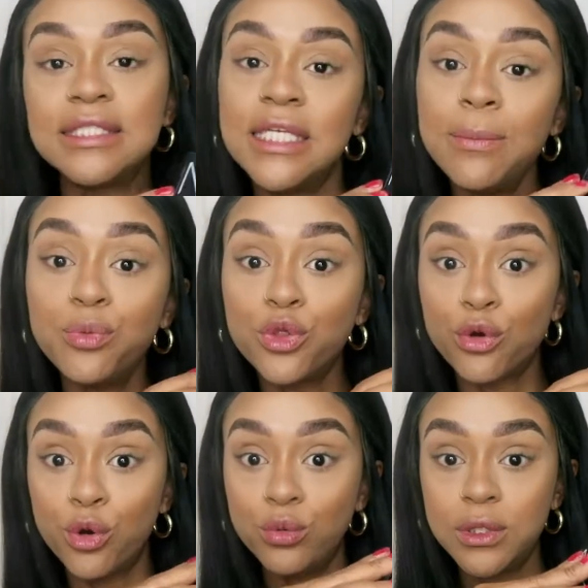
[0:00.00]
deep
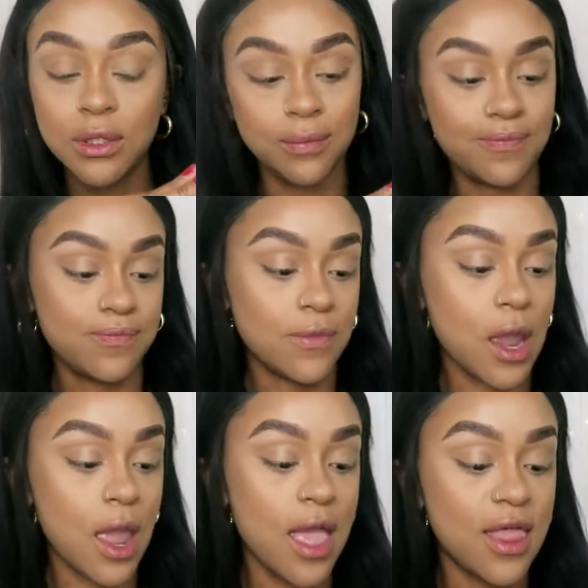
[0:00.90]
throat.
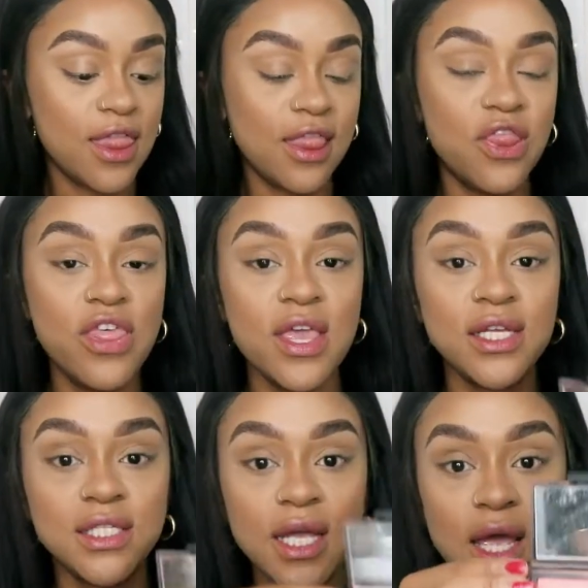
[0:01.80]

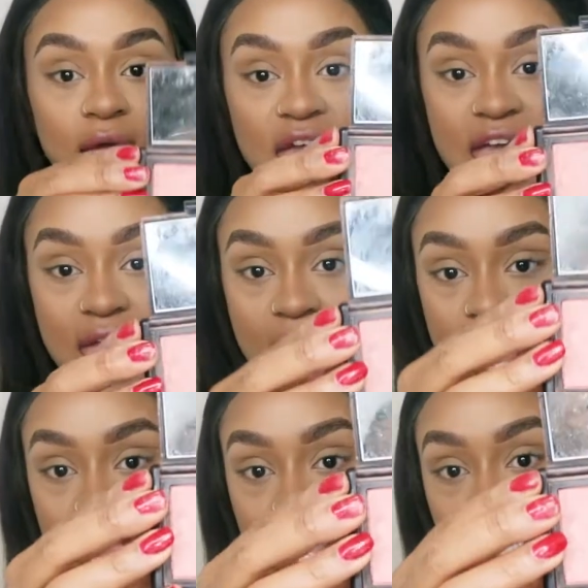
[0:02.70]
This
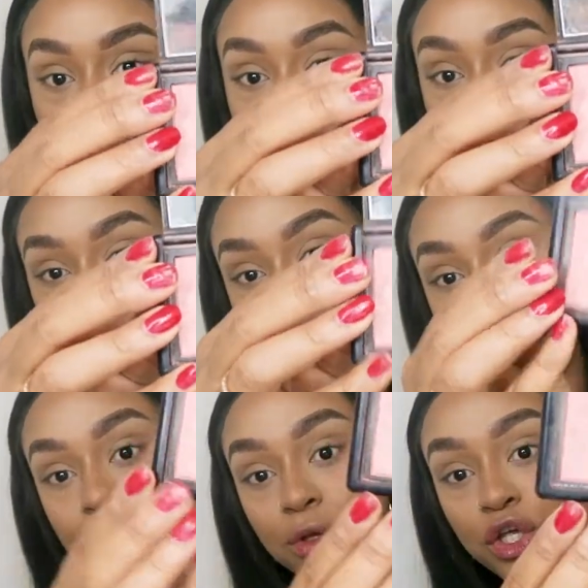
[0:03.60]
is
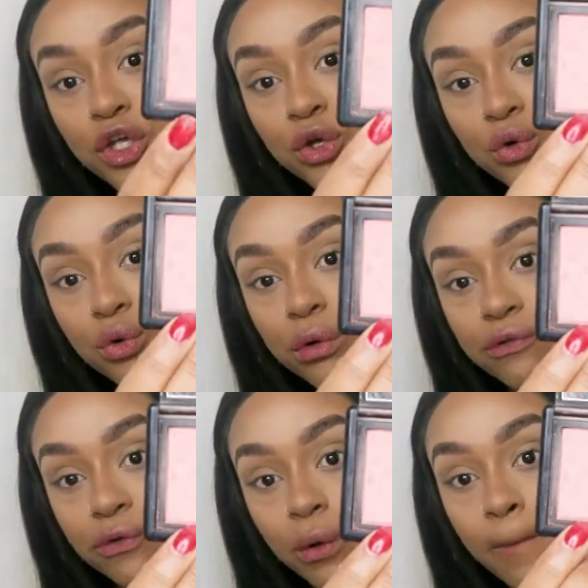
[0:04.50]
a
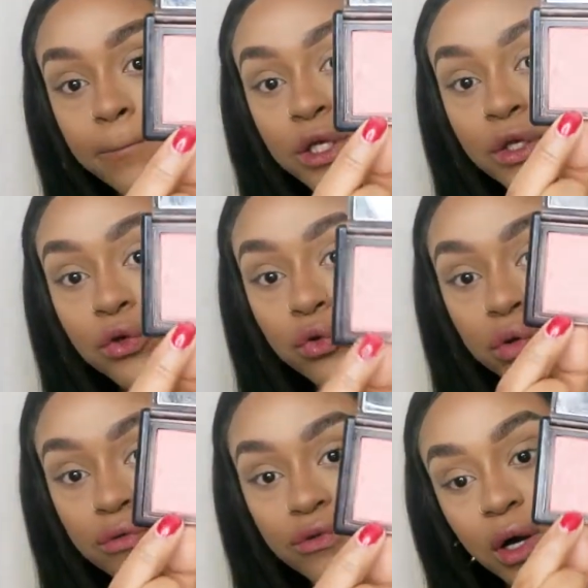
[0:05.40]
beautiful,
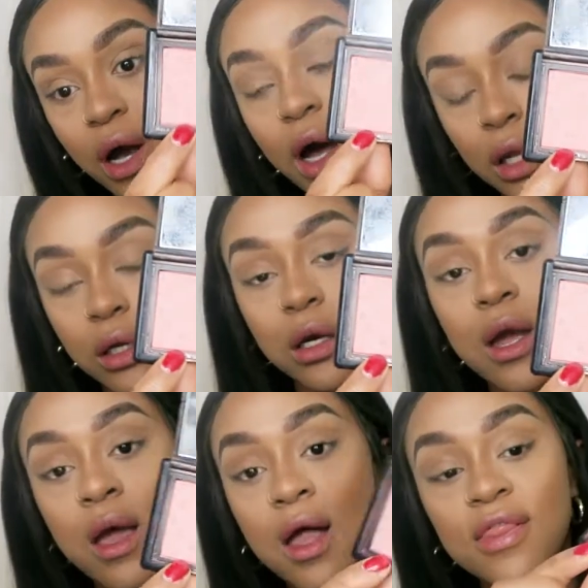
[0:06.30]
beautiful color.
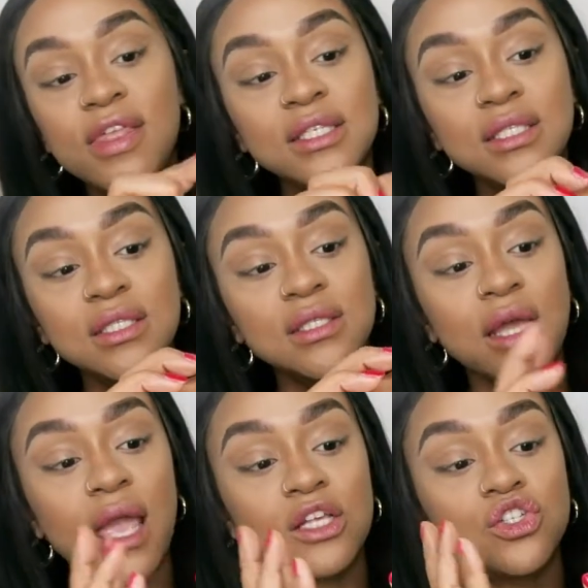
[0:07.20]
This
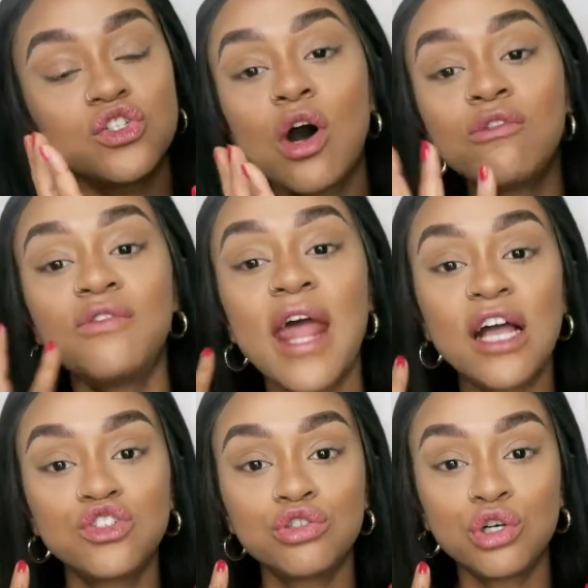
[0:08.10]
is a soft,
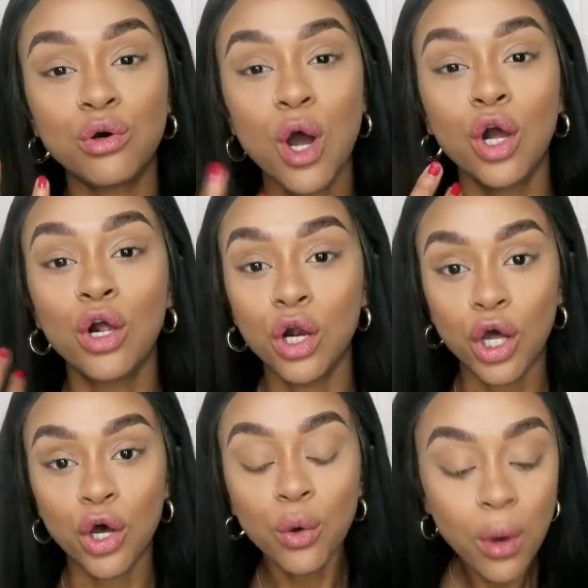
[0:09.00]
natural
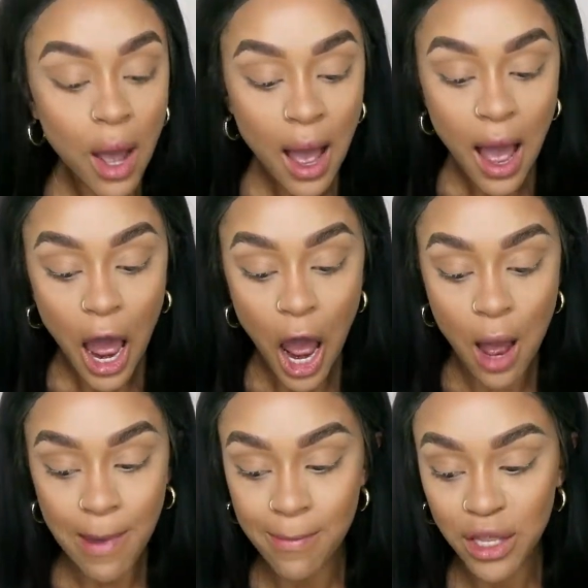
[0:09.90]
glow.
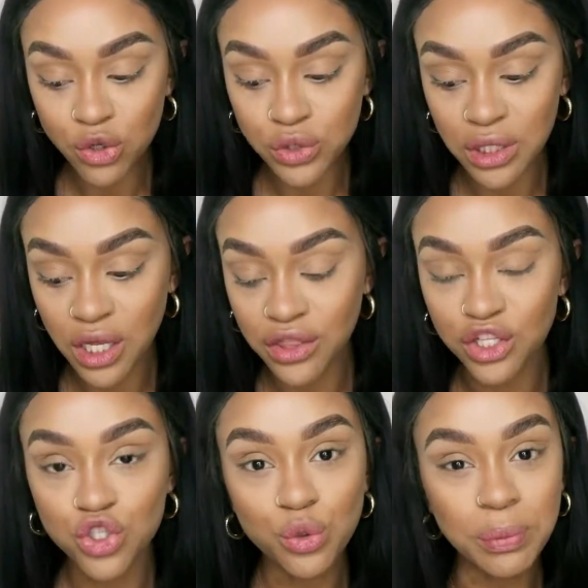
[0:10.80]
I'm not using
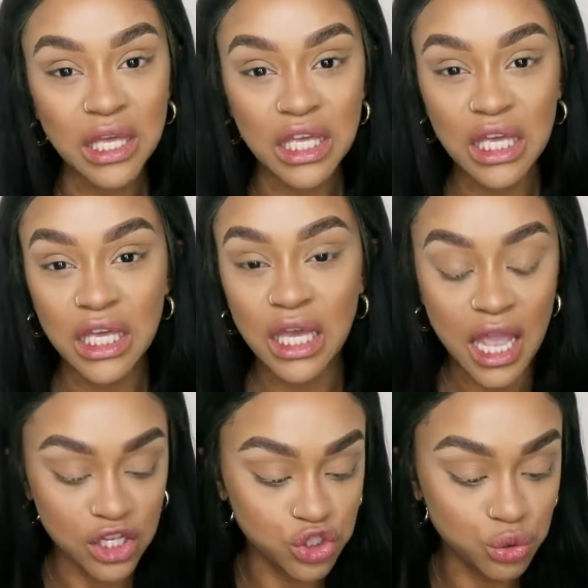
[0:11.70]
nothing too
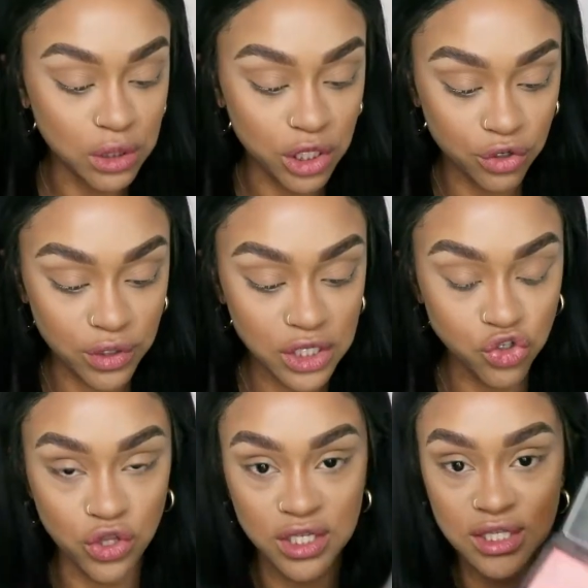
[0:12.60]
pinky and too glittery,
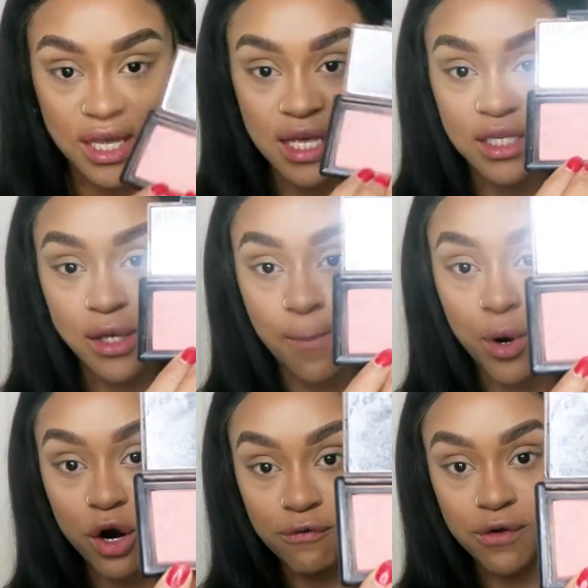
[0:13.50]
so this is
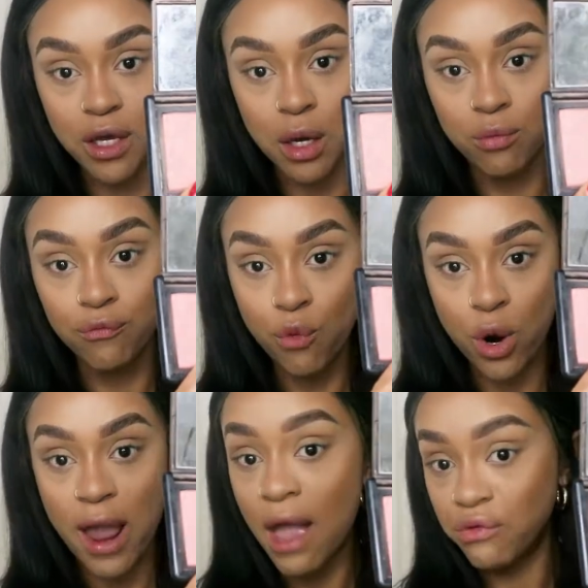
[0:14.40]
perfect
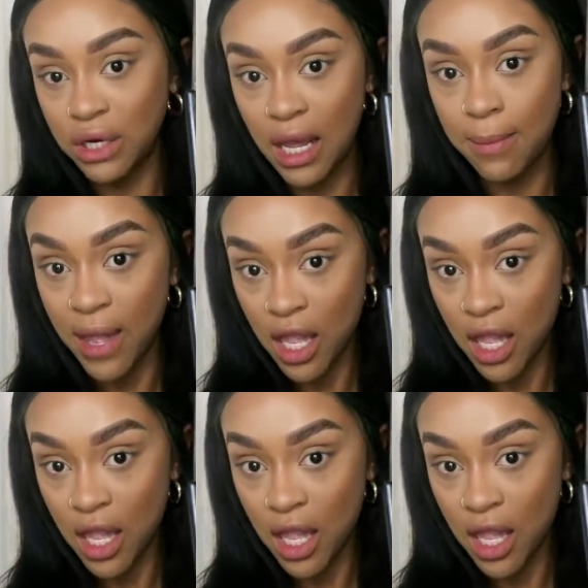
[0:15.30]
for everyday